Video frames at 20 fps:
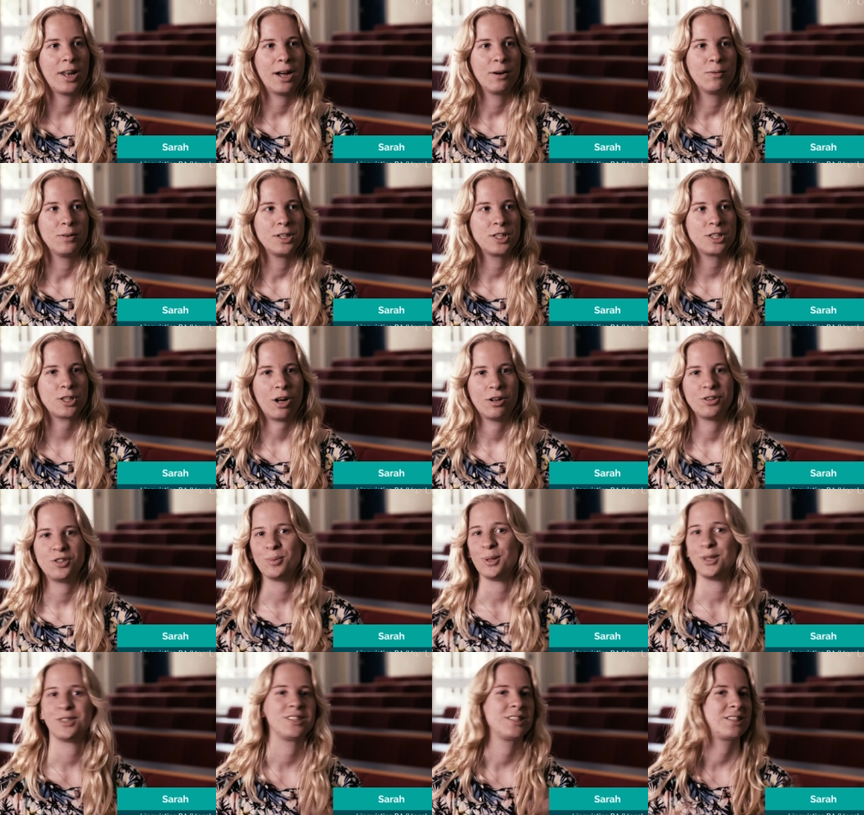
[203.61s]
language
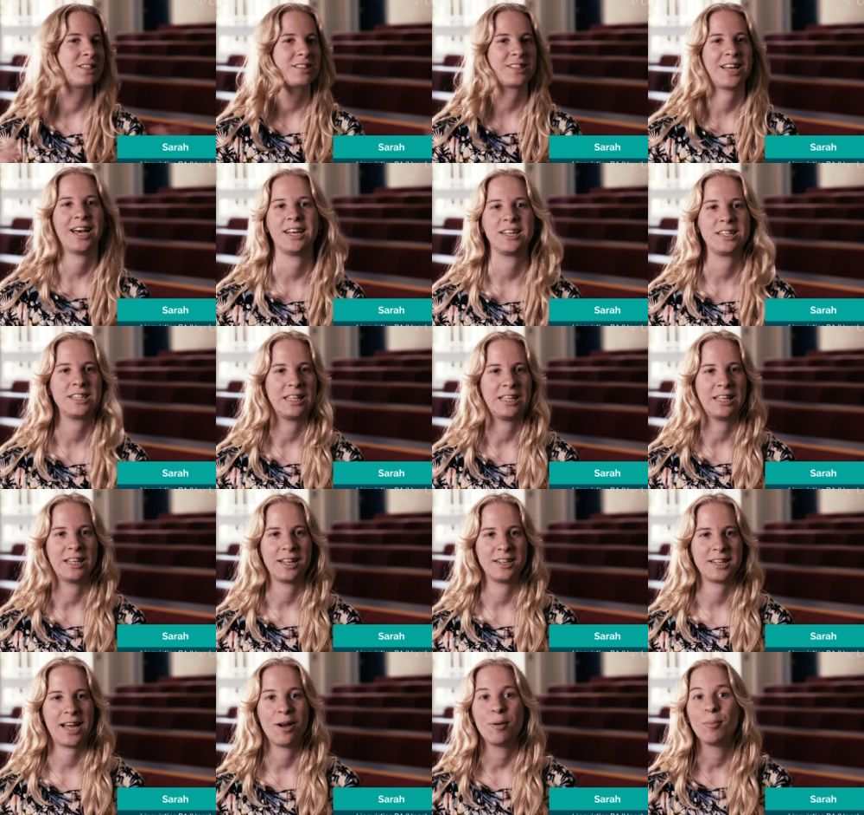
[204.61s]
contributes to society
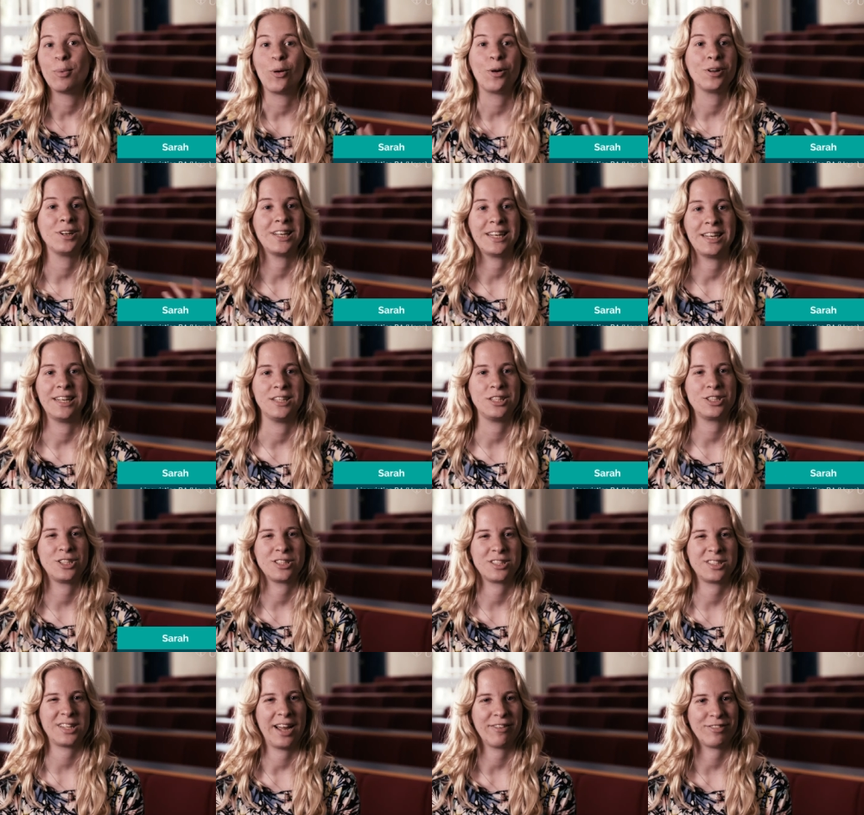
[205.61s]
and how important it is
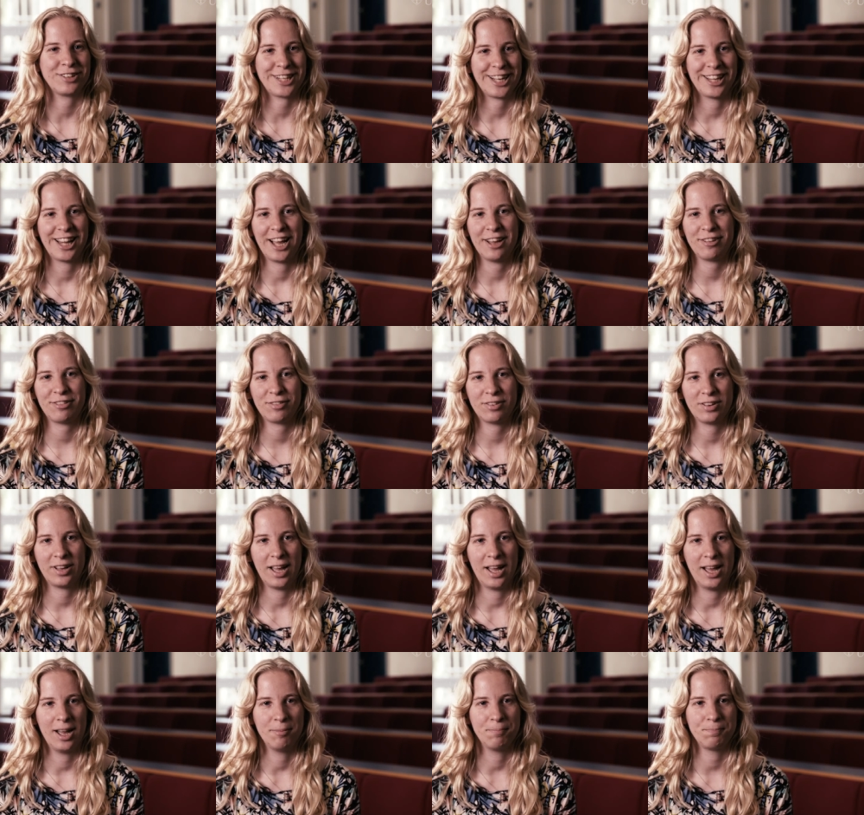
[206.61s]
just to everyday life.
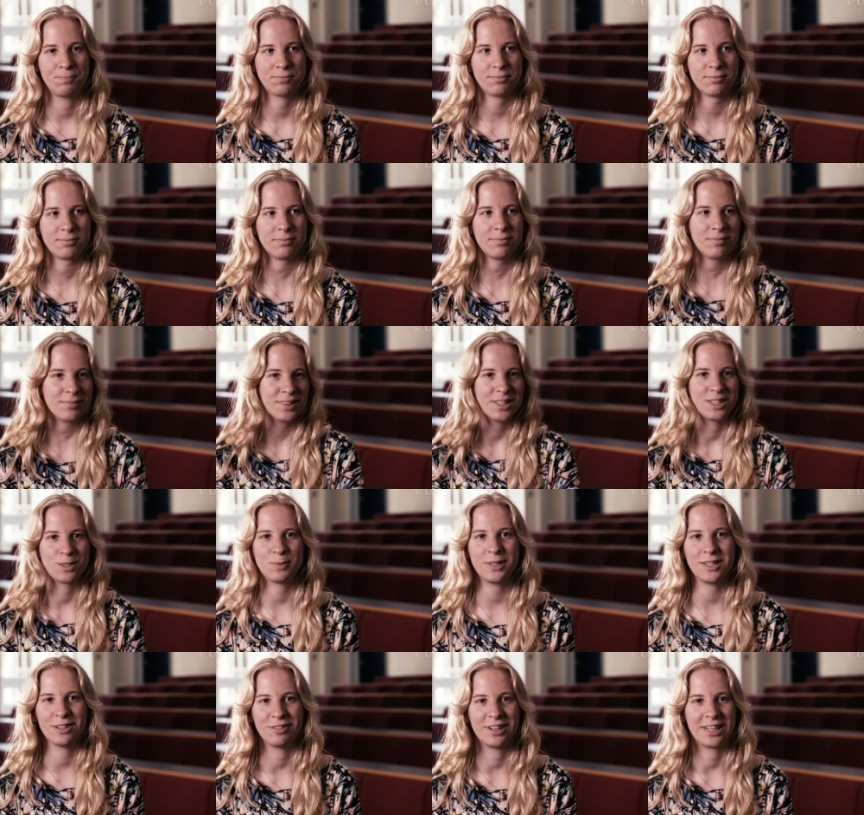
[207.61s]
It's
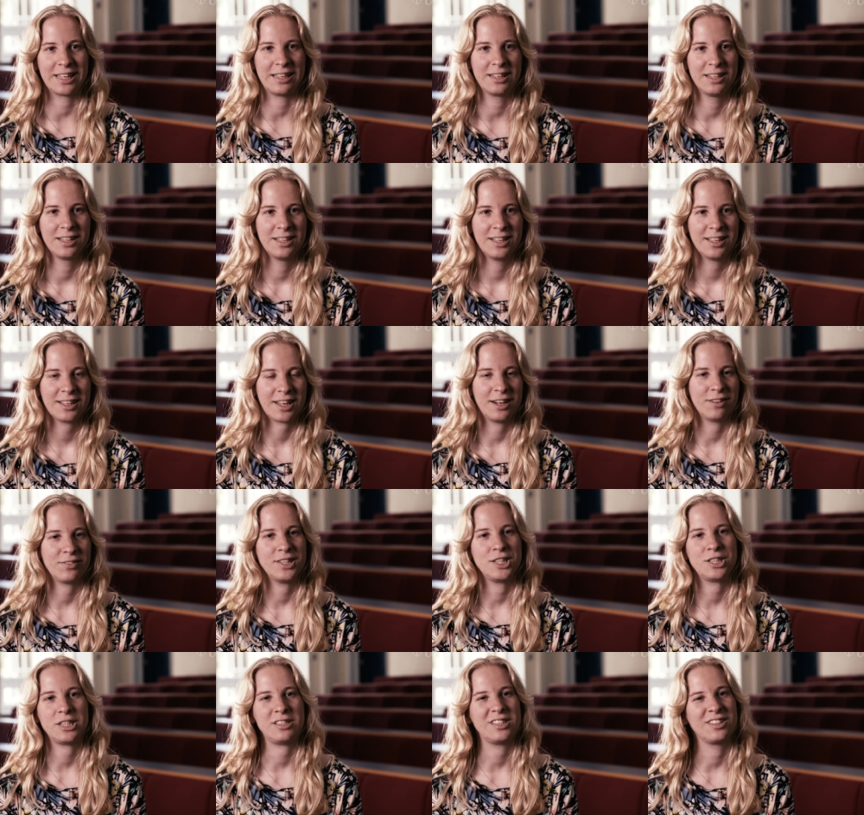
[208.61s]
been a really kind of
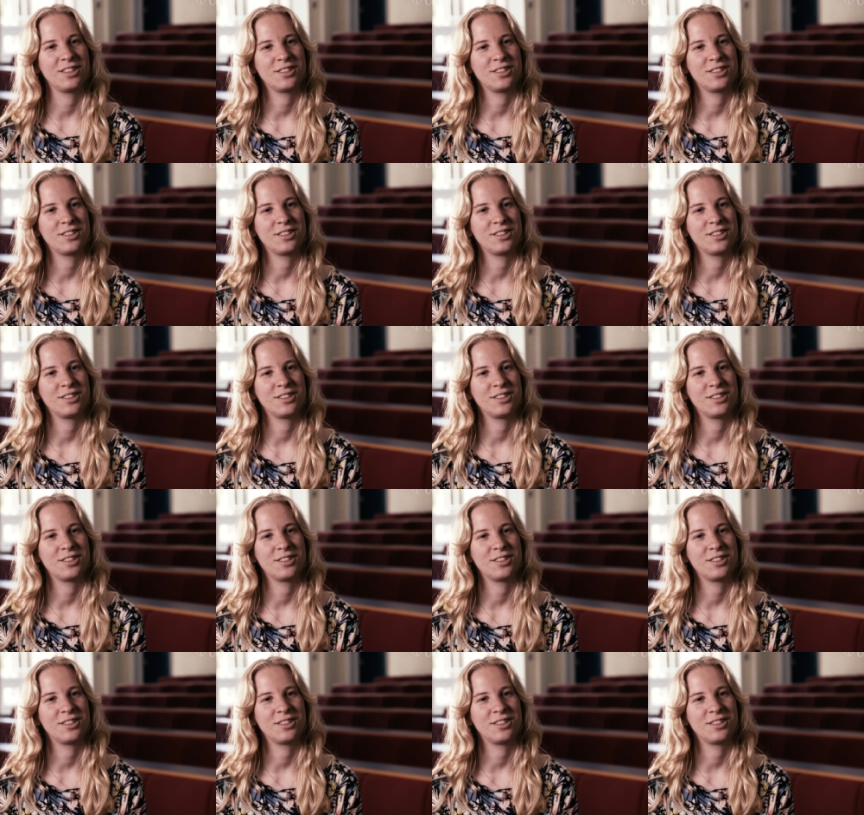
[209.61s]
interesting